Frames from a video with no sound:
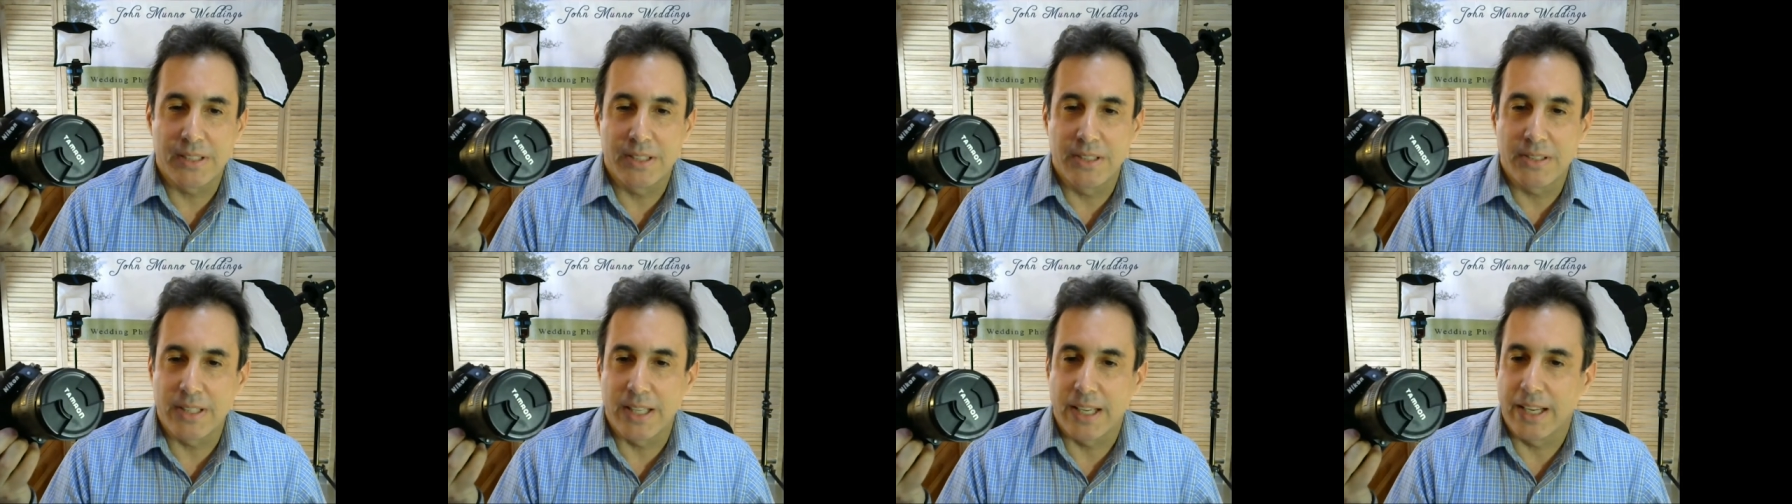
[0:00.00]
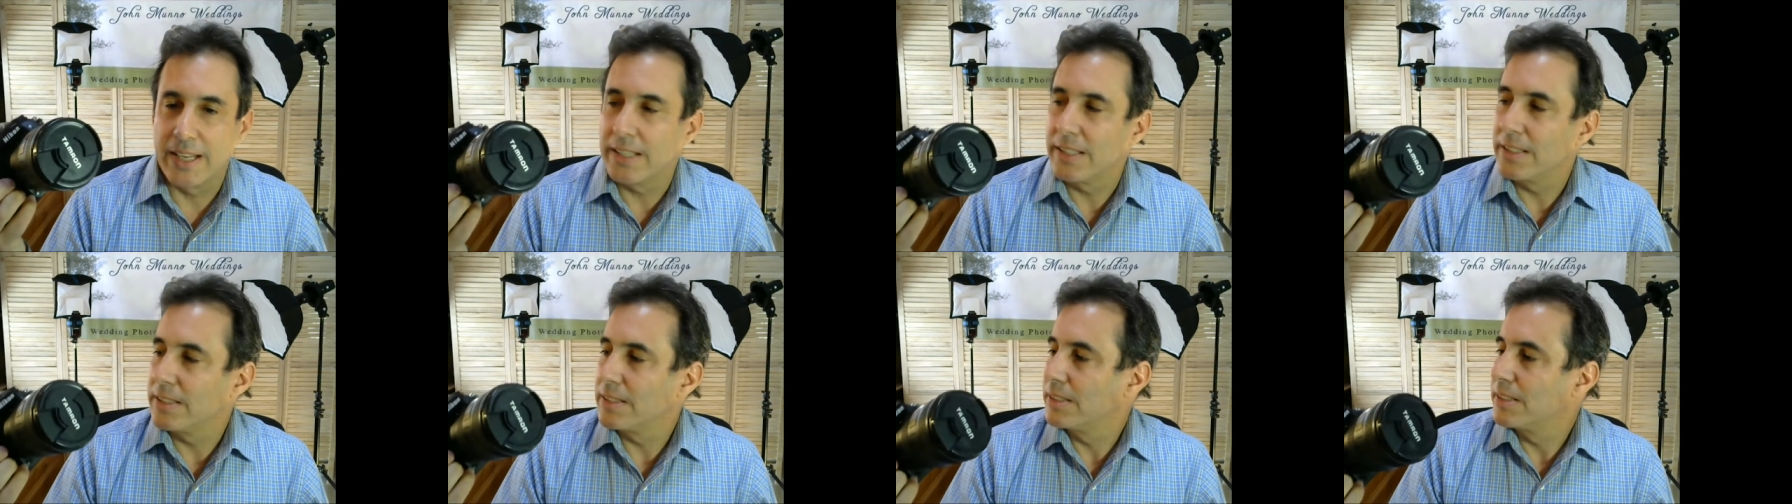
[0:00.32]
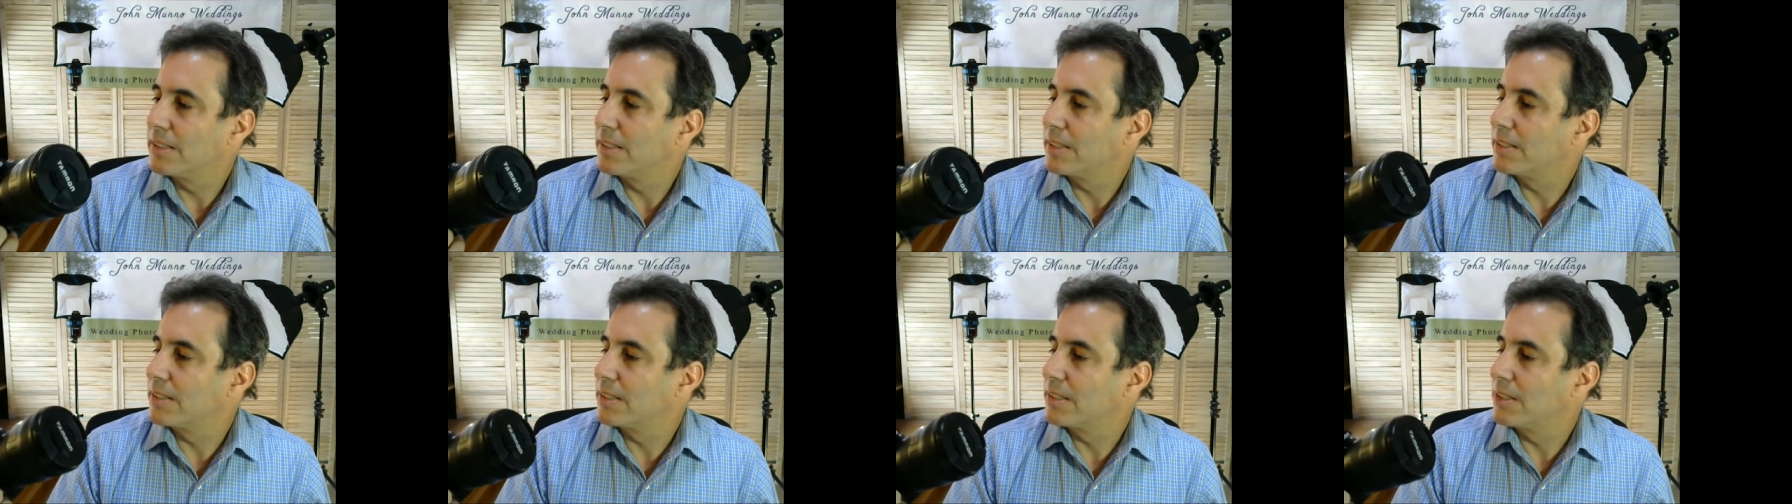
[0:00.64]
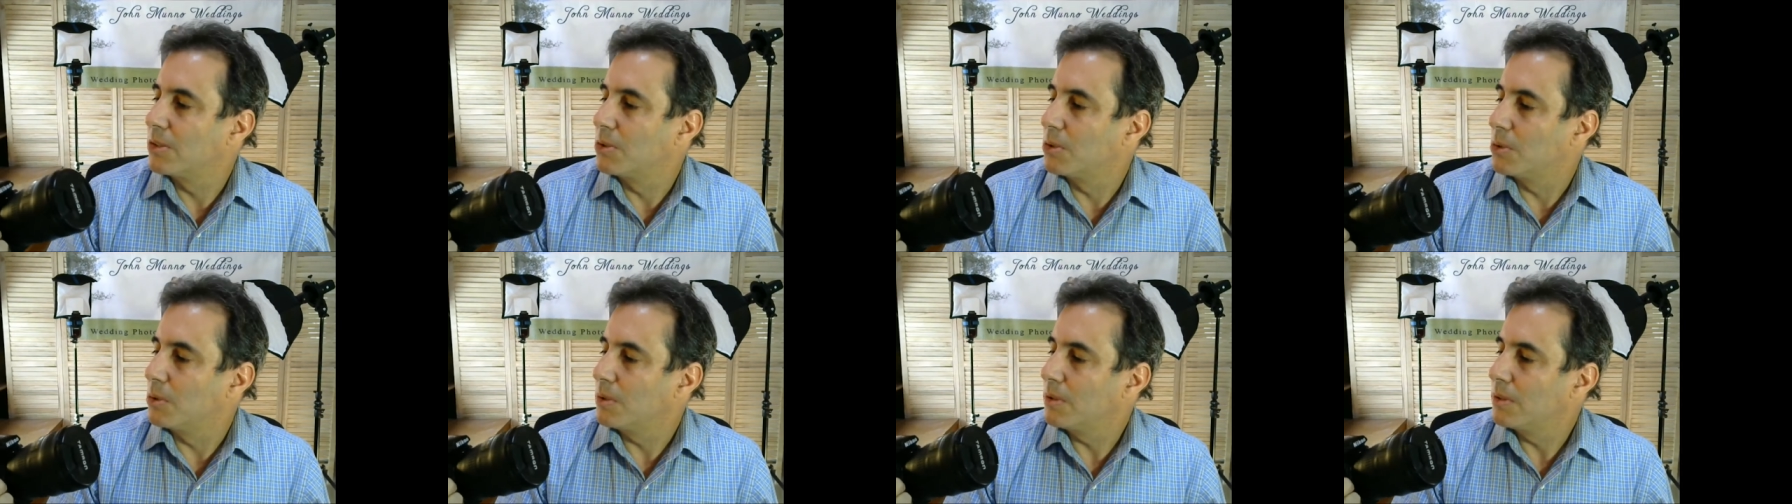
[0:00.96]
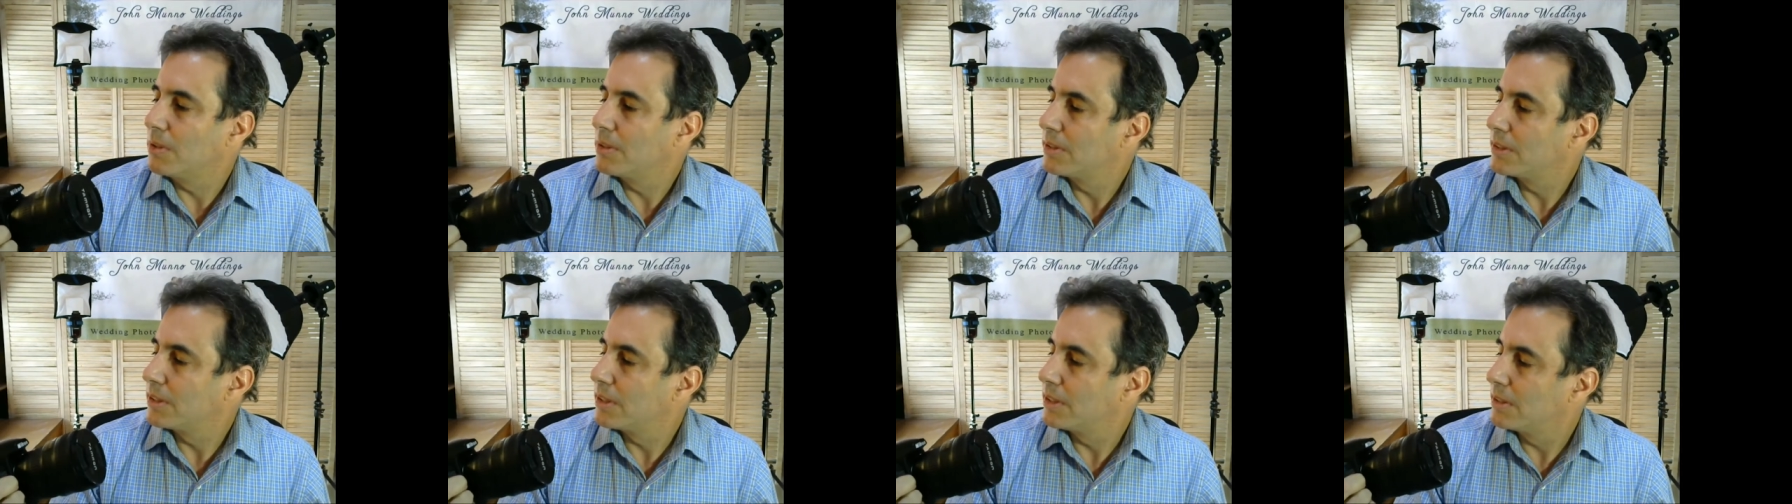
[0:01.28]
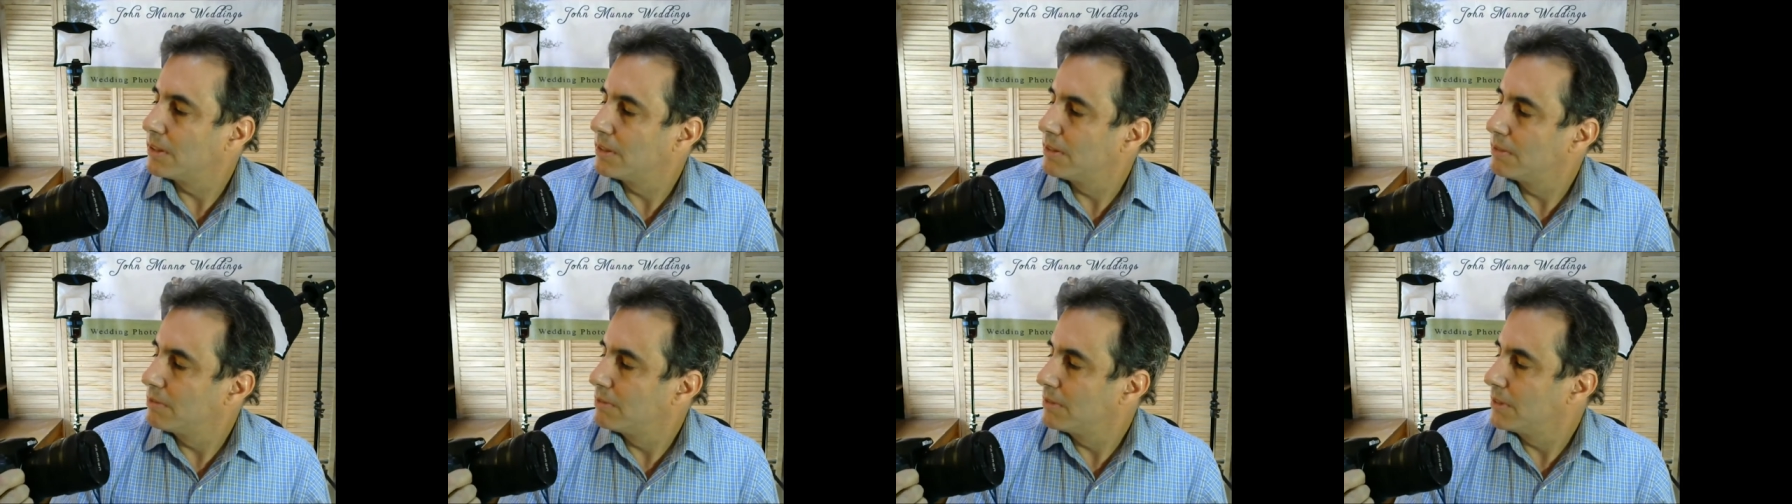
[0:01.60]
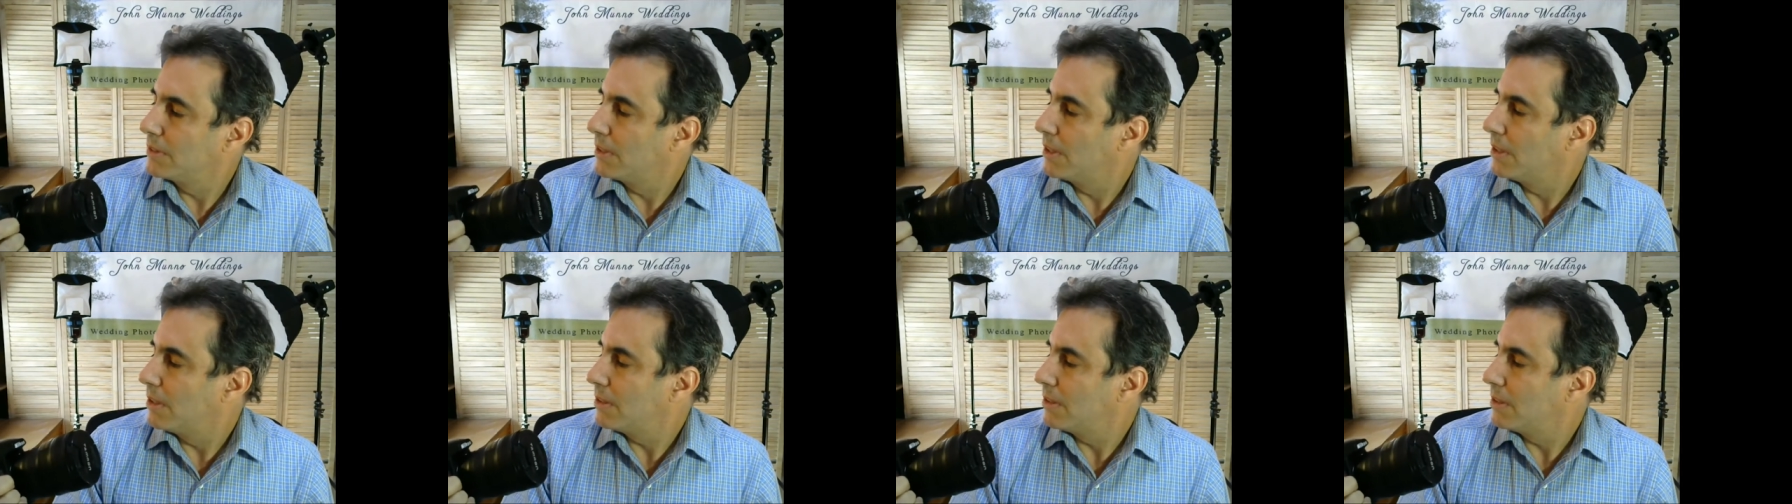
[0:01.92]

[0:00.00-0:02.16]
Okay, it's cool. It's a, you